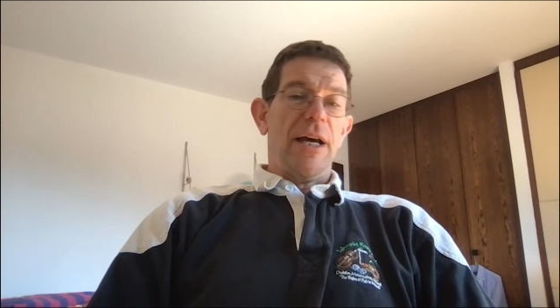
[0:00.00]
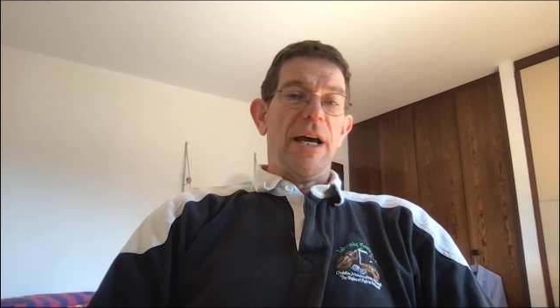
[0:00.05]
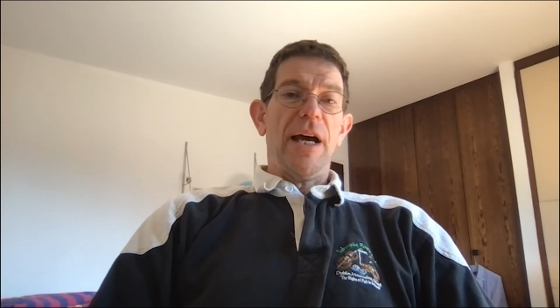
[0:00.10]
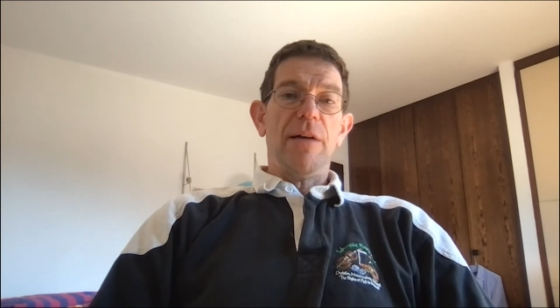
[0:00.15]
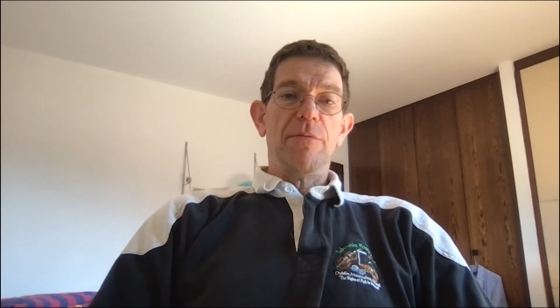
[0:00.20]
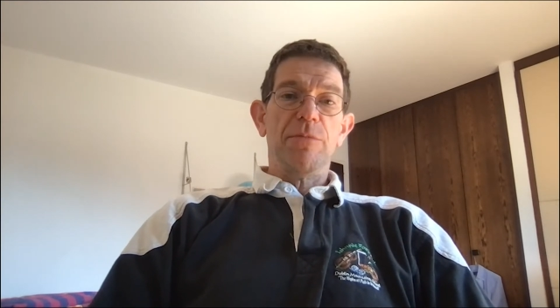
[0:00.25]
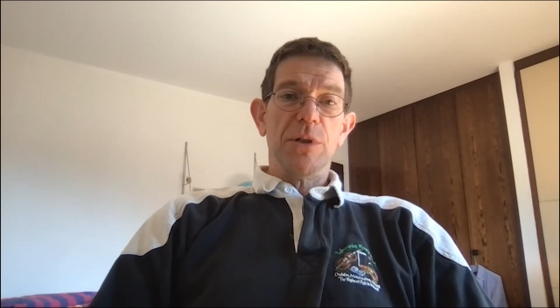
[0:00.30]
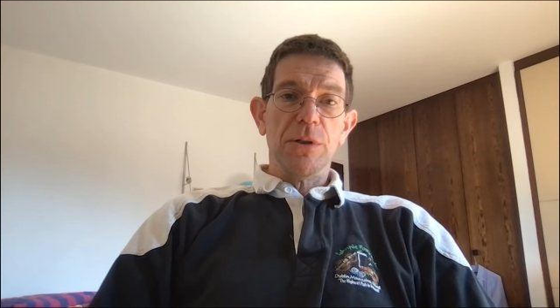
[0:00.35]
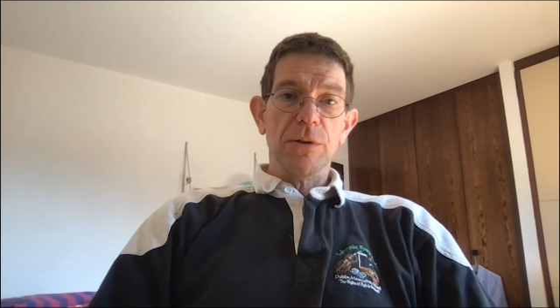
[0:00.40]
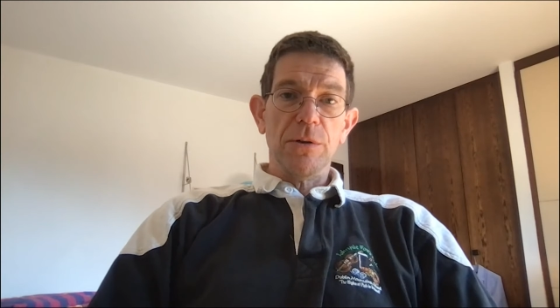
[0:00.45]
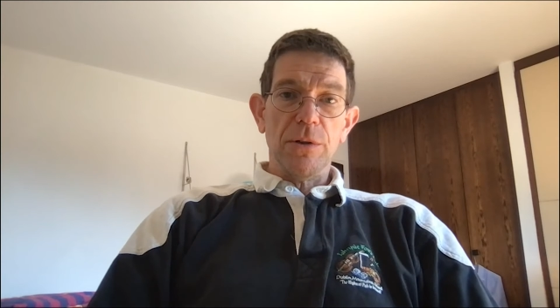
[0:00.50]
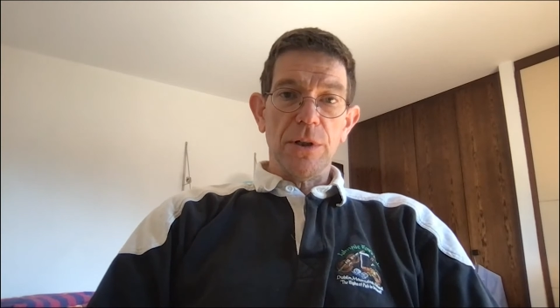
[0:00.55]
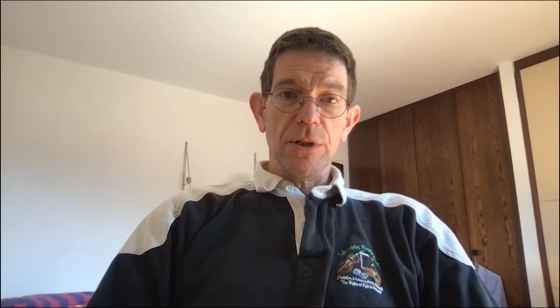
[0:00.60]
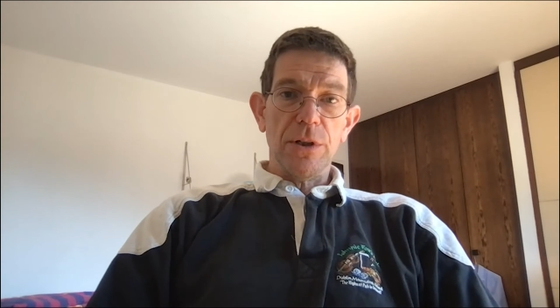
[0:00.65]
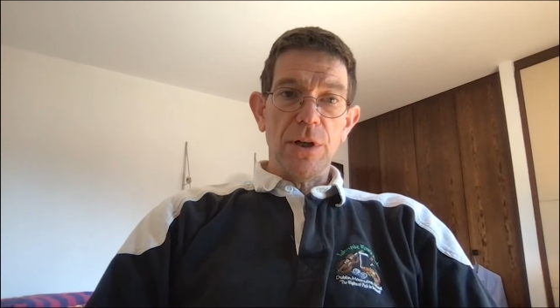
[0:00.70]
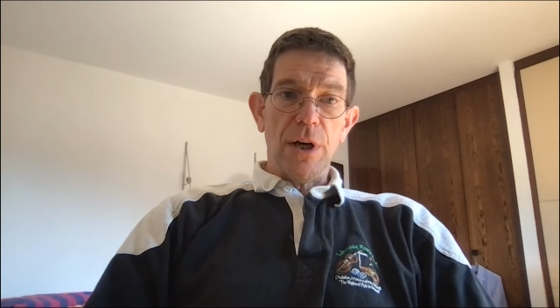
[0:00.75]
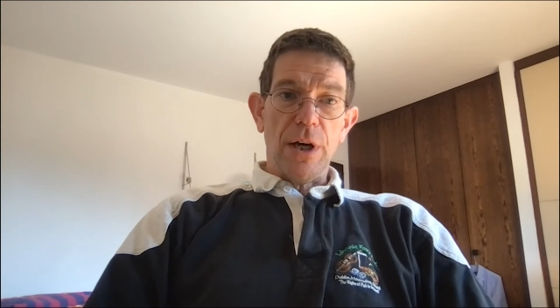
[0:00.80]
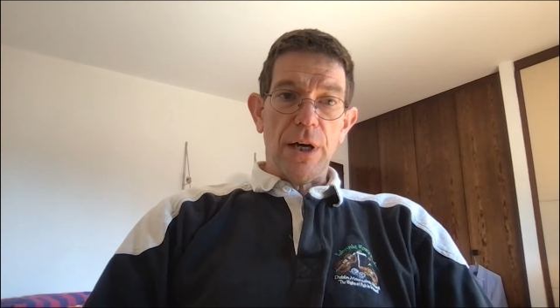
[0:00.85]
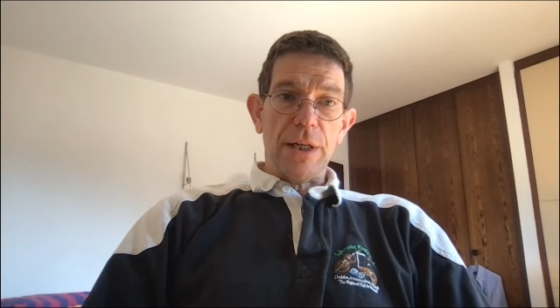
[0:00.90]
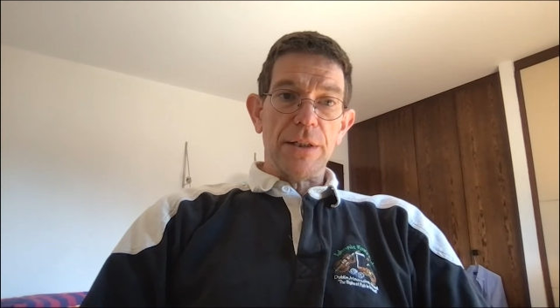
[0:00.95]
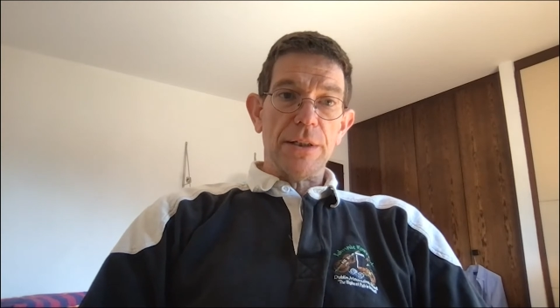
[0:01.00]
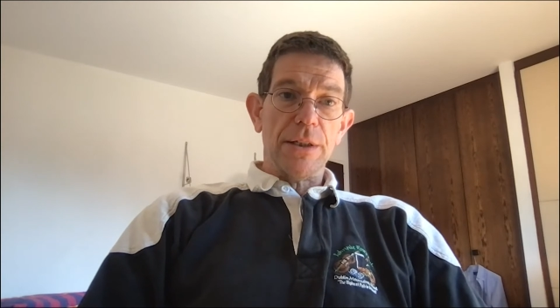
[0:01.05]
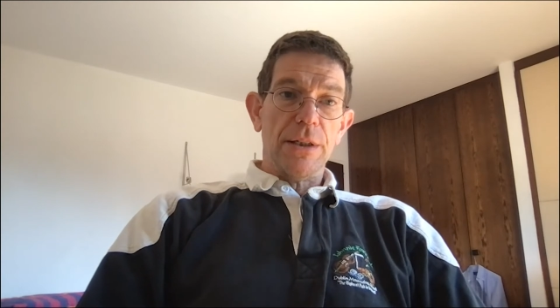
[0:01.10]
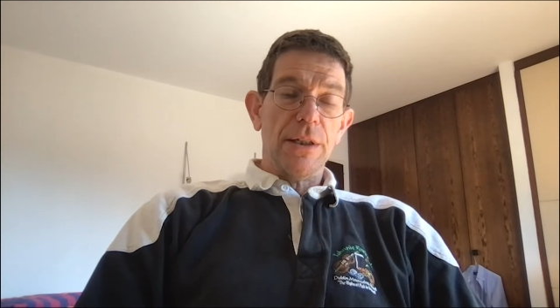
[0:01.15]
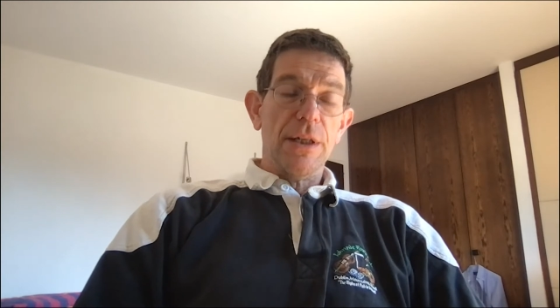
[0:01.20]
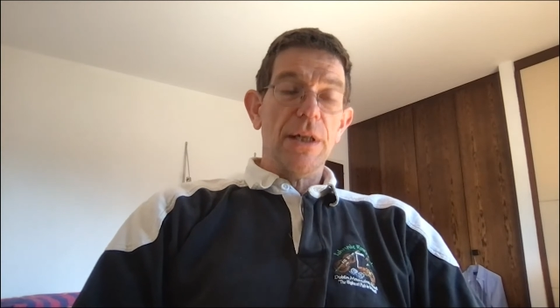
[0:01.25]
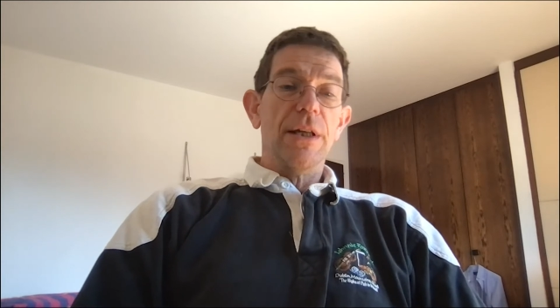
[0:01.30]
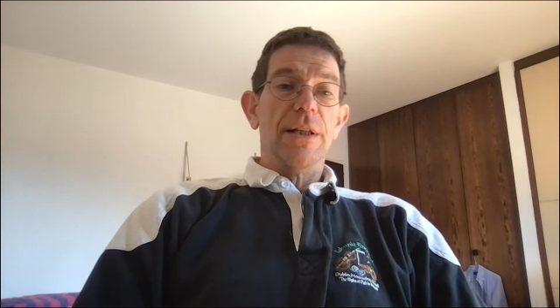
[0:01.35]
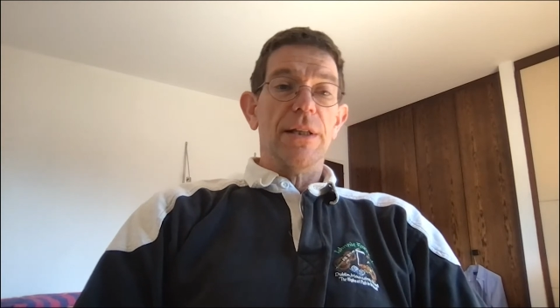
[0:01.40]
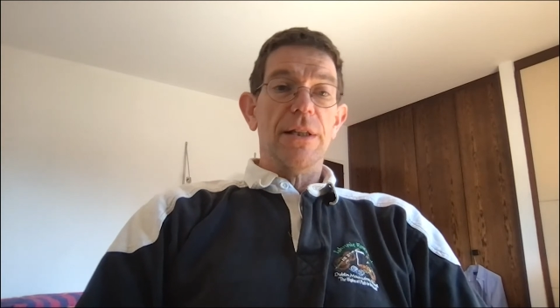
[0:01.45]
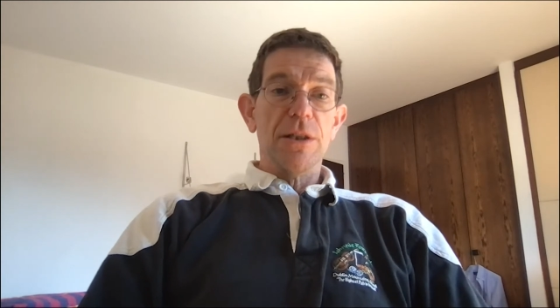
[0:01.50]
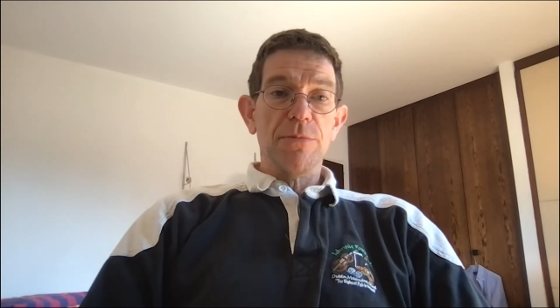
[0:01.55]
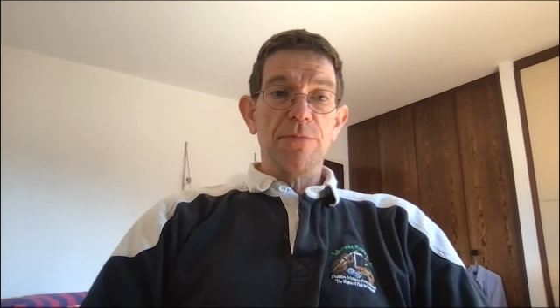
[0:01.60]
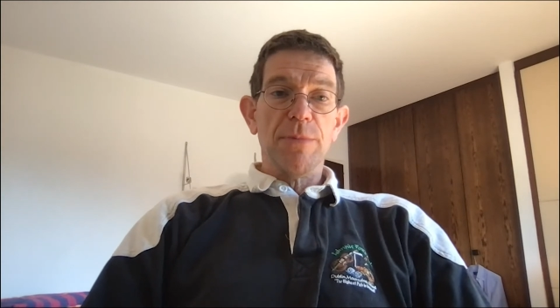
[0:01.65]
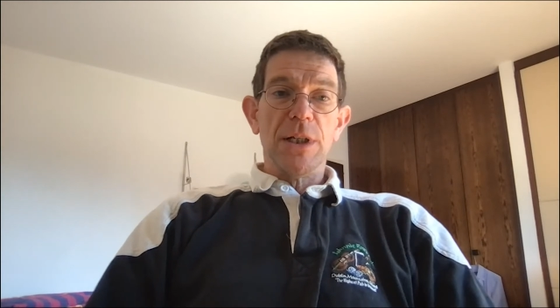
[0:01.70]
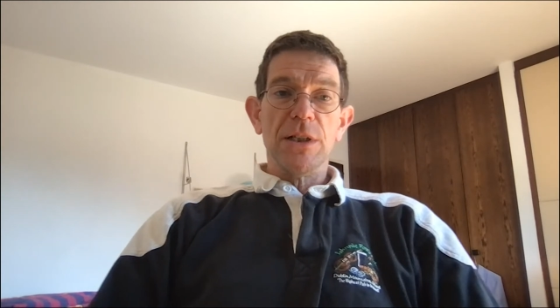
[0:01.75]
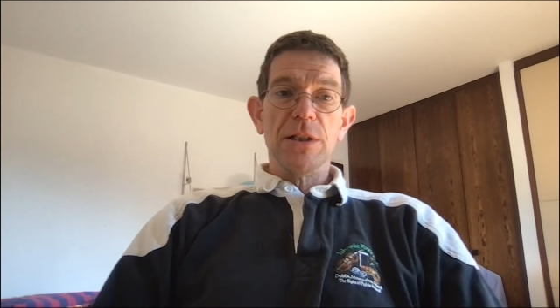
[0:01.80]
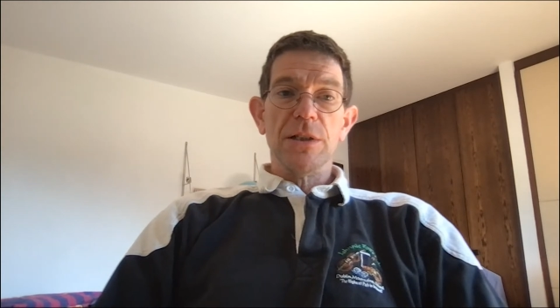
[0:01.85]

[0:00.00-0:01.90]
Absolutely not. This mini